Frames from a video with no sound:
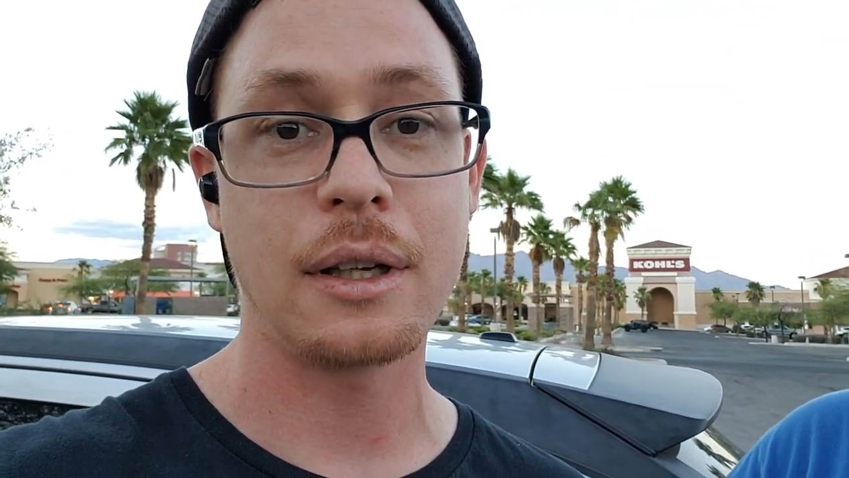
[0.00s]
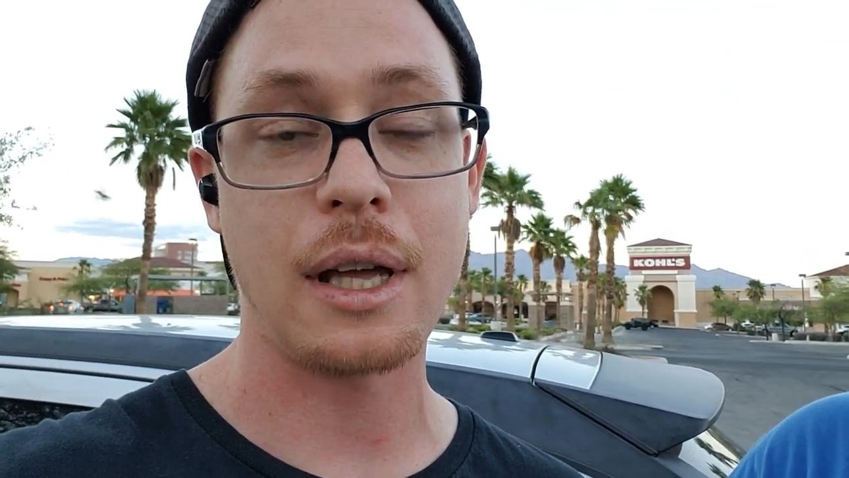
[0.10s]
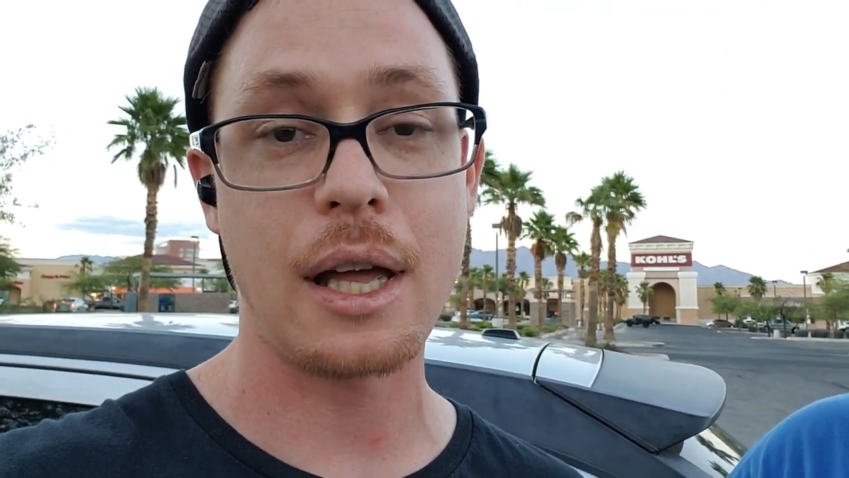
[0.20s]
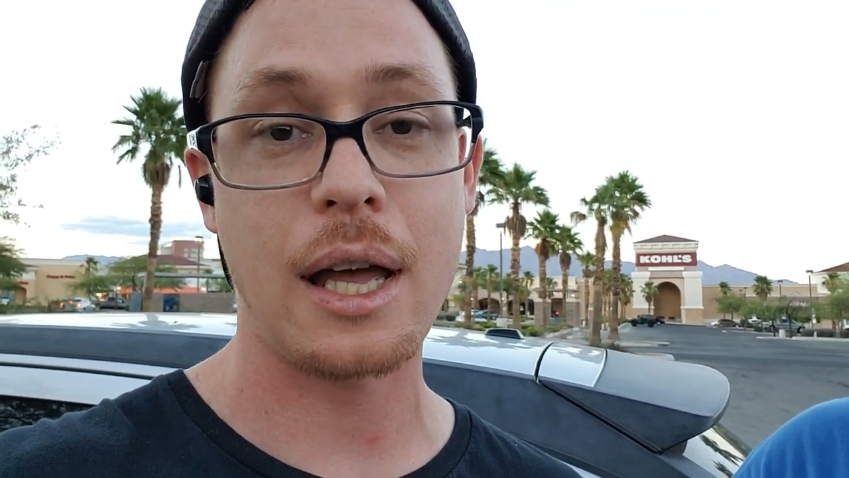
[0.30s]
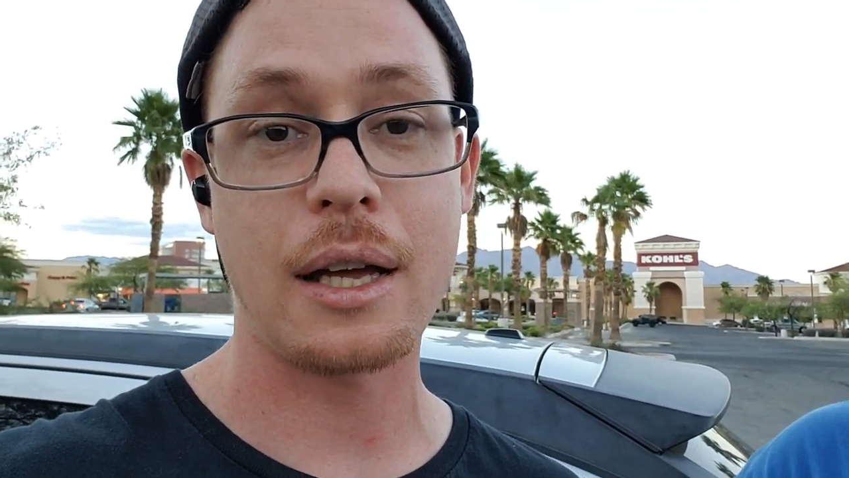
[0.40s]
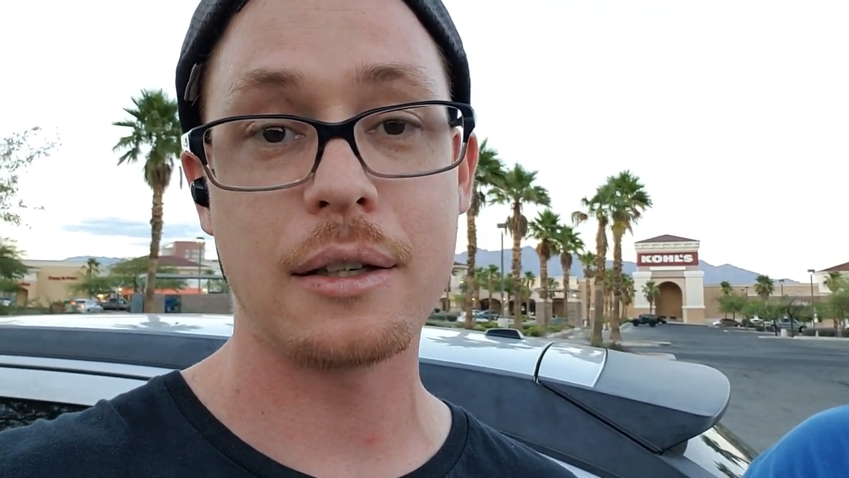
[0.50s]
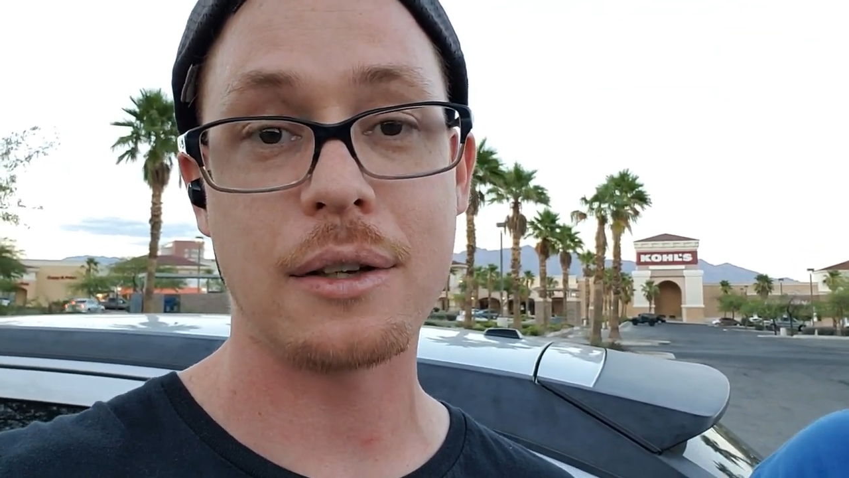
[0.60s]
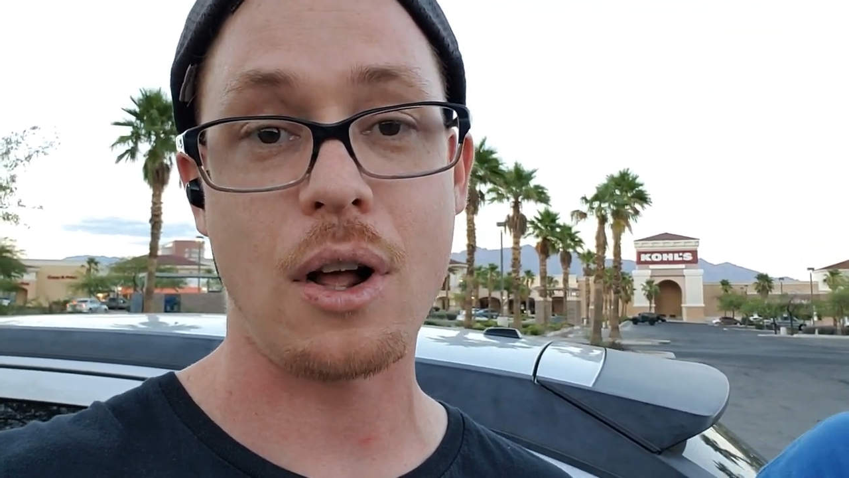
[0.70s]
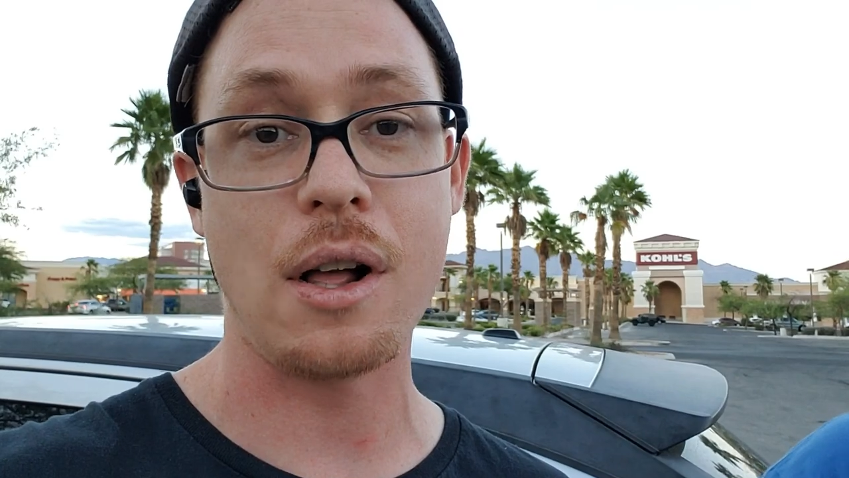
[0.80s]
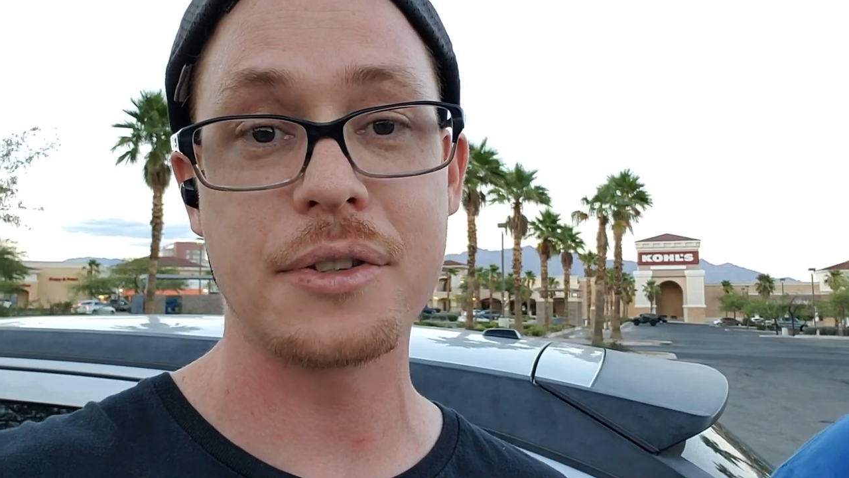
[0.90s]
and
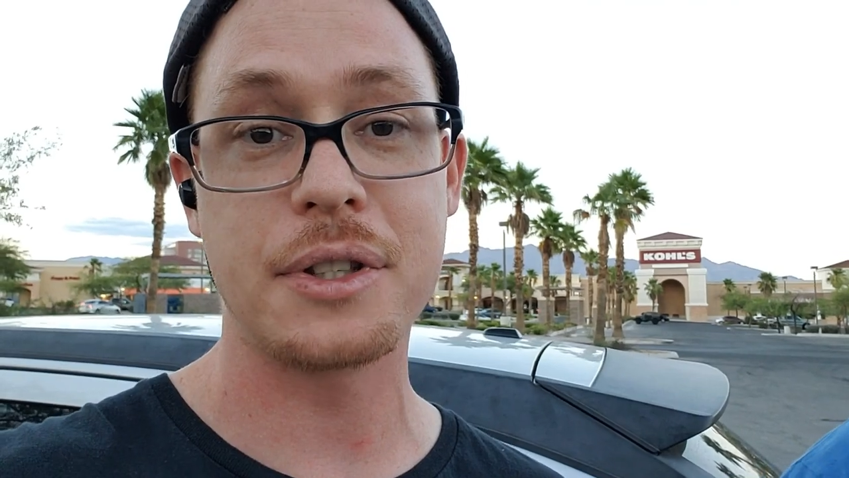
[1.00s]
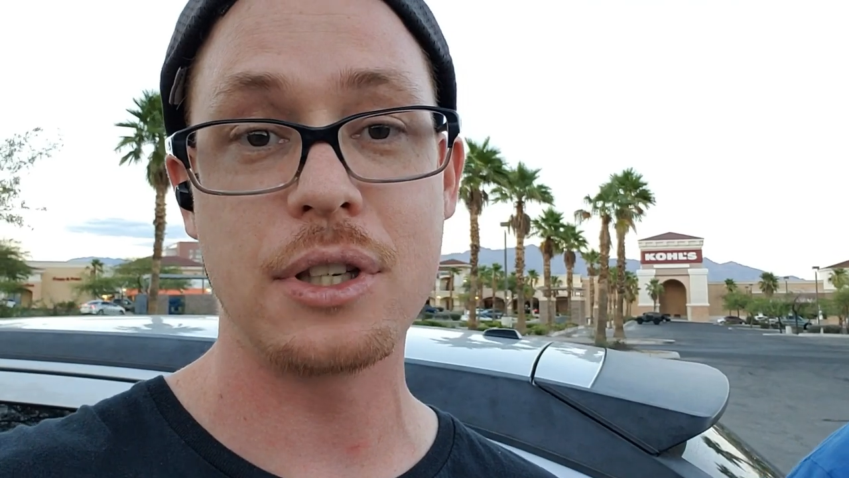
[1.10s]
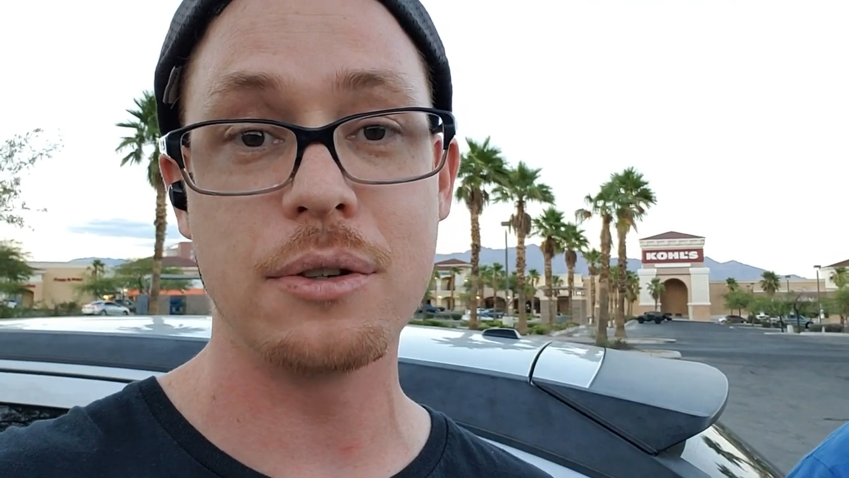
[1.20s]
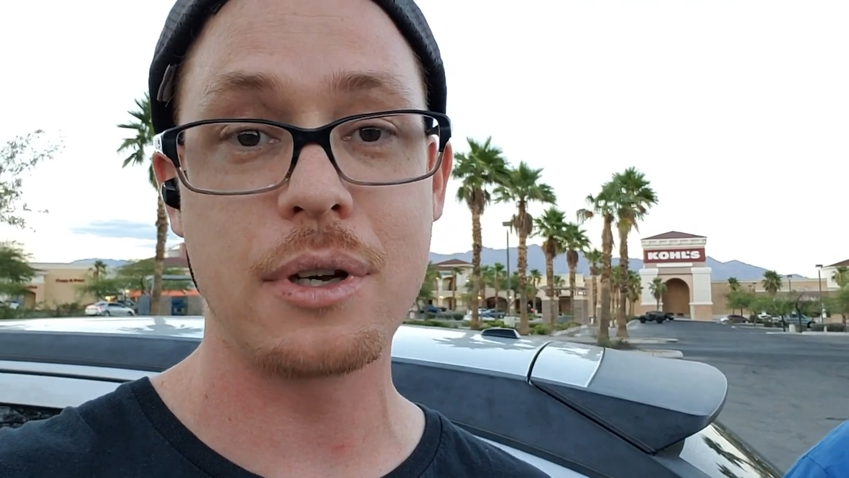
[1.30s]
I'll see you